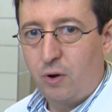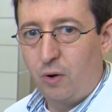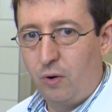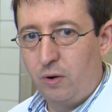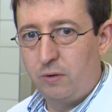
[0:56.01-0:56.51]

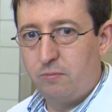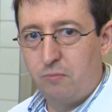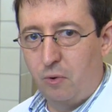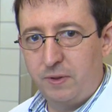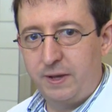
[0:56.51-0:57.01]
All
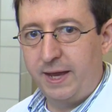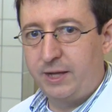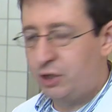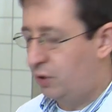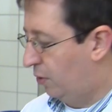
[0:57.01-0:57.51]
modern
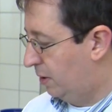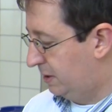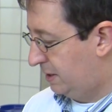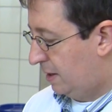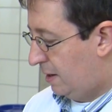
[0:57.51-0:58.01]
engine
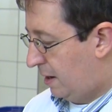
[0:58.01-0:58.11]
oils